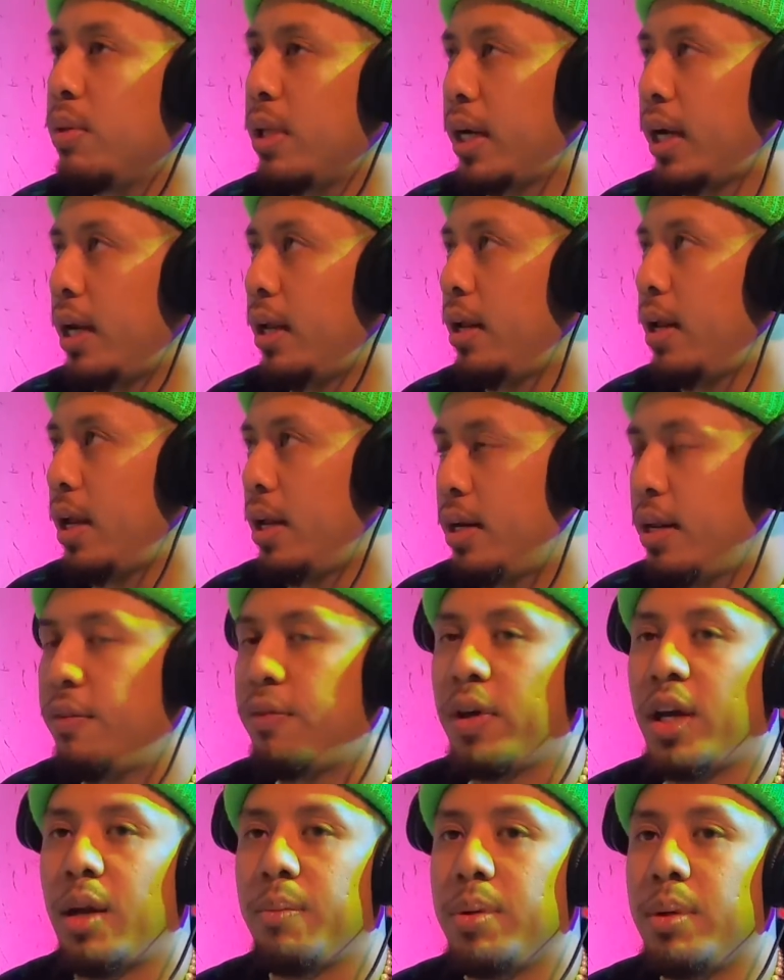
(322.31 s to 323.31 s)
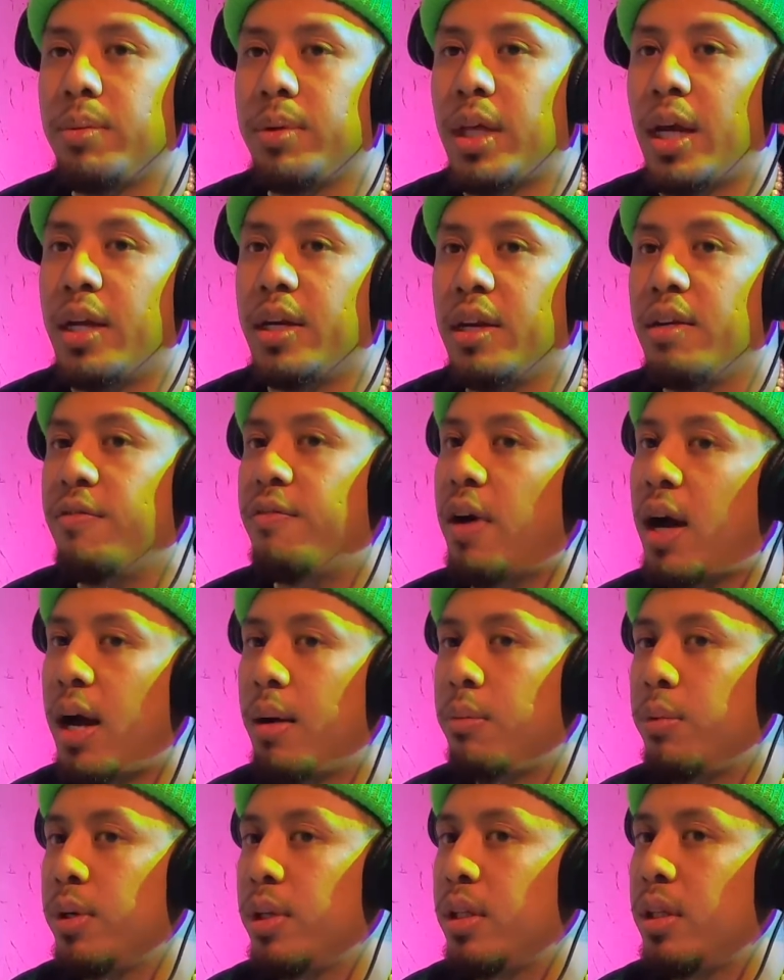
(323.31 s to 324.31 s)
Like I had definitely had people that I did
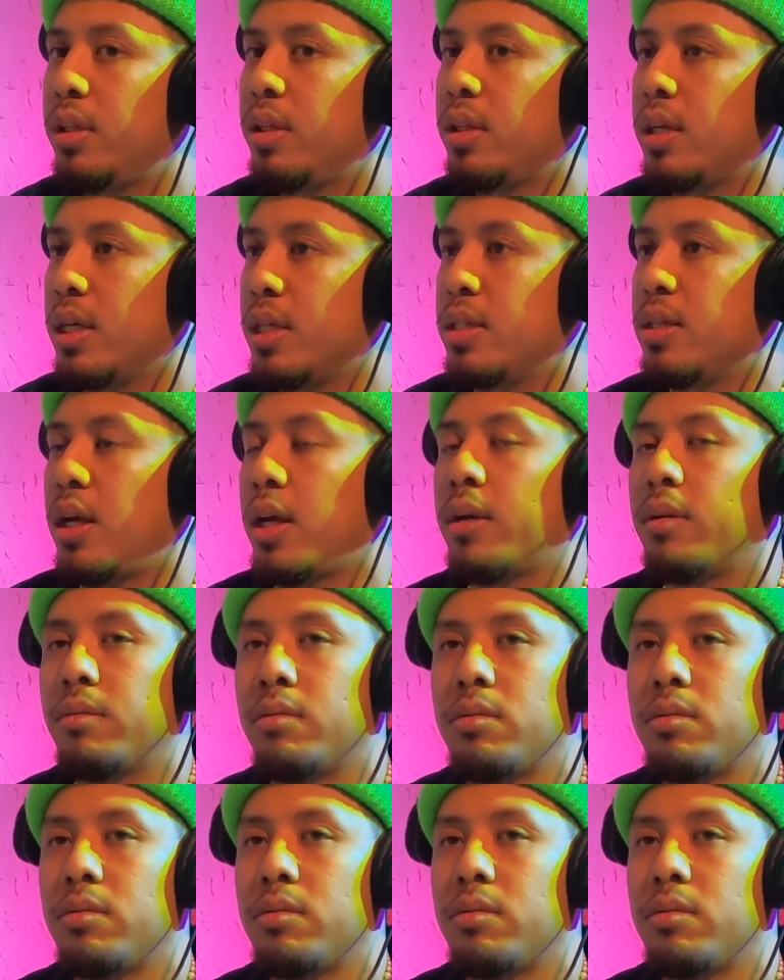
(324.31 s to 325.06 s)
vibe with, because like